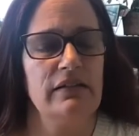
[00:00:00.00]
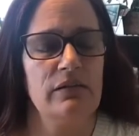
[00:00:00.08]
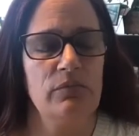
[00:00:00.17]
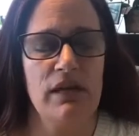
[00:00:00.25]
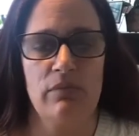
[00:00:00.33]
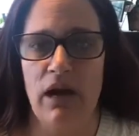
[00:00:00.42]

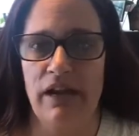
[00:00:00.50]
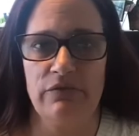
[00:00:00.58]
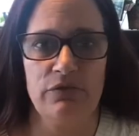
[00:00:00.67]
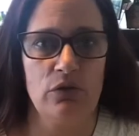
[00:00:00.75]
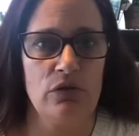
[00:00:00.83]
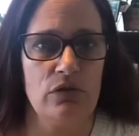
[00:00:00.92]
being
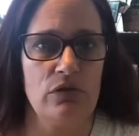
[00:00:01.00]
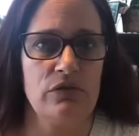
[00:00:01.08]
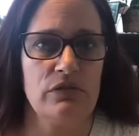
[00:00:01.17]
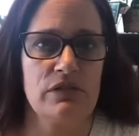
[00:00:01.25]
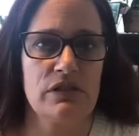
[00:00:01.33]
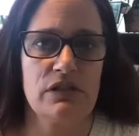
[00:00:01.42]
mindful,
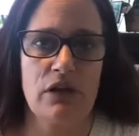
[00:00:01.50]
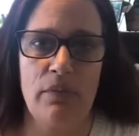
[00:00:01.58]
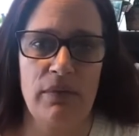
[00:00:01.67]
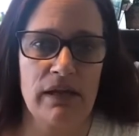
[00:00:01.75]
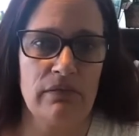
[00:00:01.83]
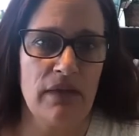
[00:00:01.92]

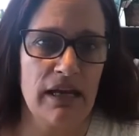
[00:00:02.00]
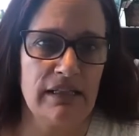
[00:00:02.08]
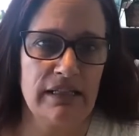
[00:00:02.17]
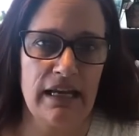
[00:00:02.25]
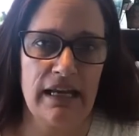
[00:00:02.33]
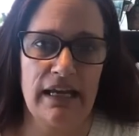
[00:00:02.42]
stopping and
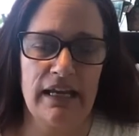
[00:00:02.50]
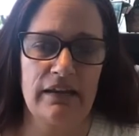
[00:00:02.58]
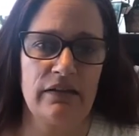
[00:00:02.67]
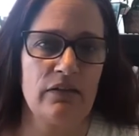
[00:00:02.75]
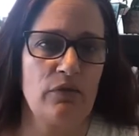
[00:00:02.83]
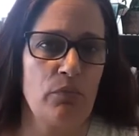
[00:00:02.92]

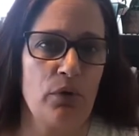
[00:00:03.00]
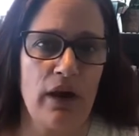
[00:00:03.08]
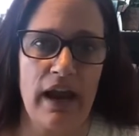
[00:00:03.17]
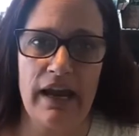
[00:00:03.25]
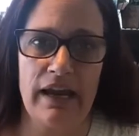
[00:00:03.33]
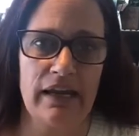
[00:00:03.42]
meditating,
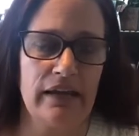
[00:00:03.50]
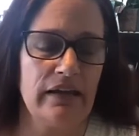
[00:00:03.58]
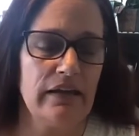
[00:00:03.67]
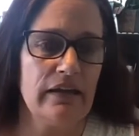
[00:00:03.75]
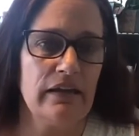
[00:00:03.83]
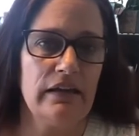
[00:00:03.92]
praying,
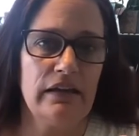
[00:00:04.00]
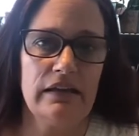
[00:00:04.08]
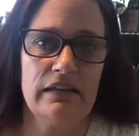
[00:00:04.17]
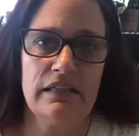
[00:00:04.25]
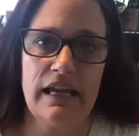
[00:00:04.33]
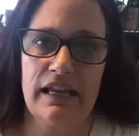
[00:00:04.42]

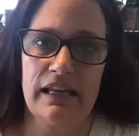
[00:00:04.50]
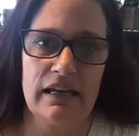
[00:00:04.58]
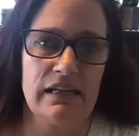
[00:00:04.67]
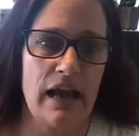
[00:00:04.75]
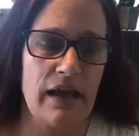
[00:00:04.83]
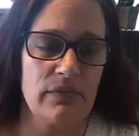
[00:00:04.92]
taking a
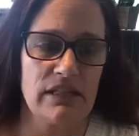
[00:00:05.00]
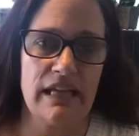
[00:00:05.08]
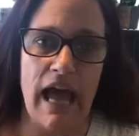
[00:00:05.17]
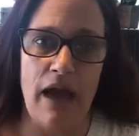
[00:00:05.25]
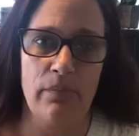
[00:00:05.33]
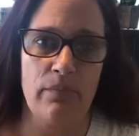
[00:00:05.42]
time to
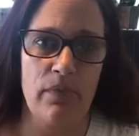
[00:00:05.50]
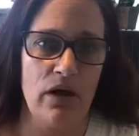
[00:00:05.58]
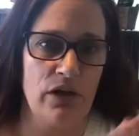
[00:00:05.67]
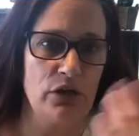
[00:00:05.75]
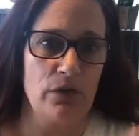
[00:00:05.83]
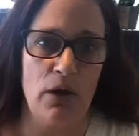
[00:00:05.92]
tap
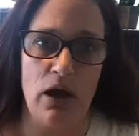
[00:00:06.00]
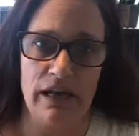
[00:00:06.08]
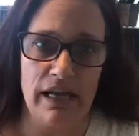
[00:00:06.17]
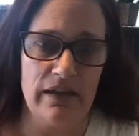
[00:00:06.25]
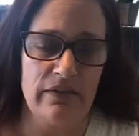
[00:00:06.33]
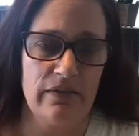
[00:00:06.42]
on your
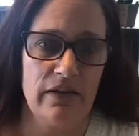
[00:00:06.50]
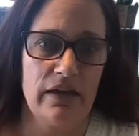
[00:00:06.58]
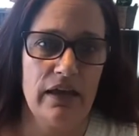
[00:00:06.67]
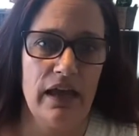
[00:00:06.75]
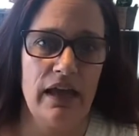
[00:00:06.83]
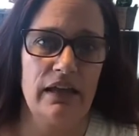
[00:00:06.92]
body
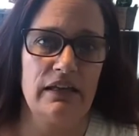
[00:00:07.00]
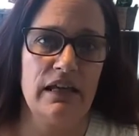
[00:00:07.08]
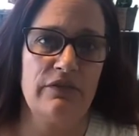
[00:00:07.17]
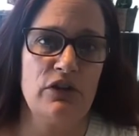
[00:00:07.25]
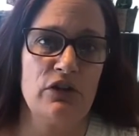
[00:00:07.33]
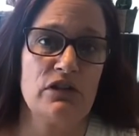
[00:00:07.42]
and
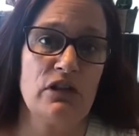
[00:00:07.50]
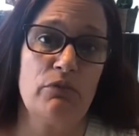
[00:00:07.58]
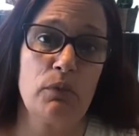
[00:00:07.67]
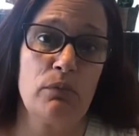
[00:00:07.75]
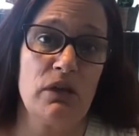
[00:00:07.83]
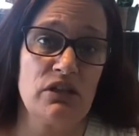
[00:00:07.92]
giving yourself
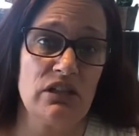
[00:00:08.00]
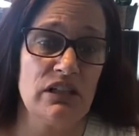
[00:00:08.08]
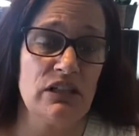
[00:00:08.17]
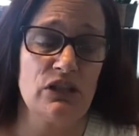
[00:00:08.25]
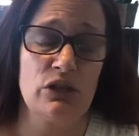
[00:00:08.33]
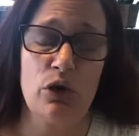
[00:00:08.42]
permission
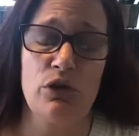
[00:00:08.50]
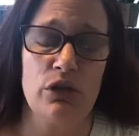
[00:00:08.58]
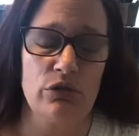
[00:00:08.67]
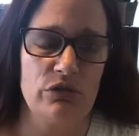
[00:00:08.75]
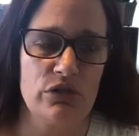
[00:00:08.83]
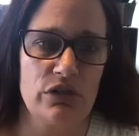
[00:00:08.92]
is so
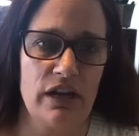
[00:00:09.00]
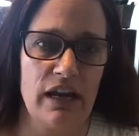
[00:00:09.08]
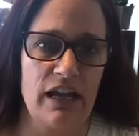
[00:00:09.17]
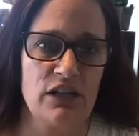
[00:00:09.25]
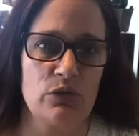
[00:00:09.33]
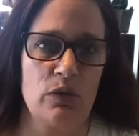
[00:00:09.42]
huge. And
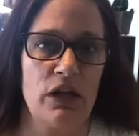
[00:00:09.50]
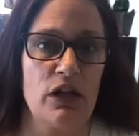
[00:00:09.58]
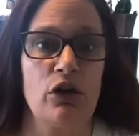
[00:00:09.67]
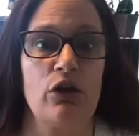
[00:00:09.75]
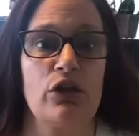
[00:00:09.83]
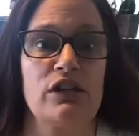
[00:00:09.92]
I just want to
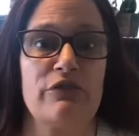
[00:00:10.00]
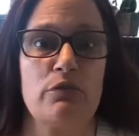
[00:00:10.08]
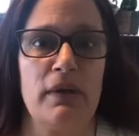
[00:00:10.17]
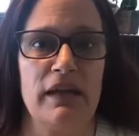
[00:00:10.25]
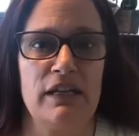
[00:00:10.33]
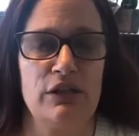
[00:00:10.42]
encourage
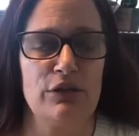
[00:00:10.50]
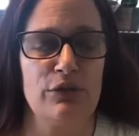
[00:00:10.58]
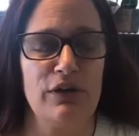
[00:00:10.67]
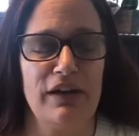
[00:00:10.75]
everybody to